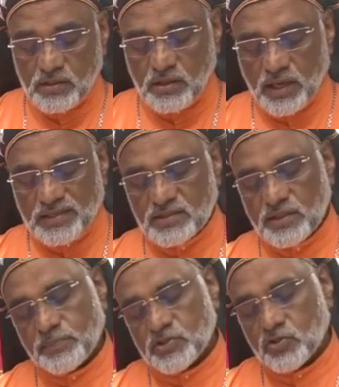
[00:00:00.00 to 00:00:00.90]

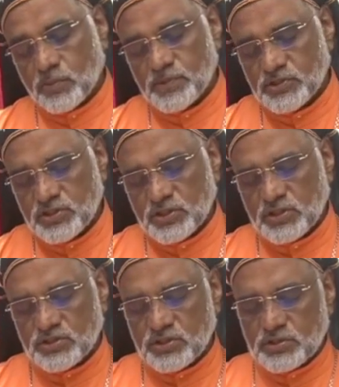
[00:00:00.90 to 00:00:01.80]
archiepiscopal church
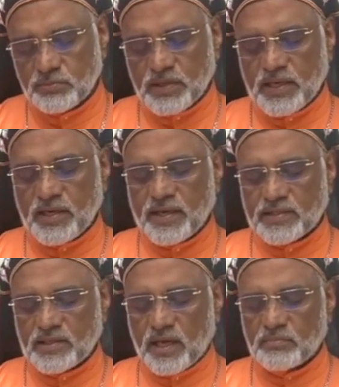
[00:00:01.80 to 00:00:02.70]
is a brilliant
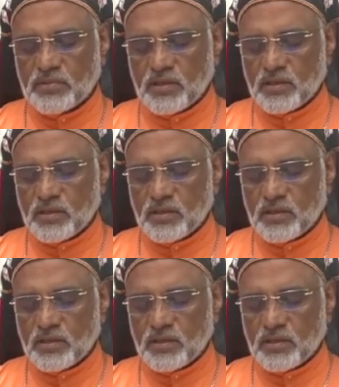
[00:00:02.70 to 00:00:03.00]
example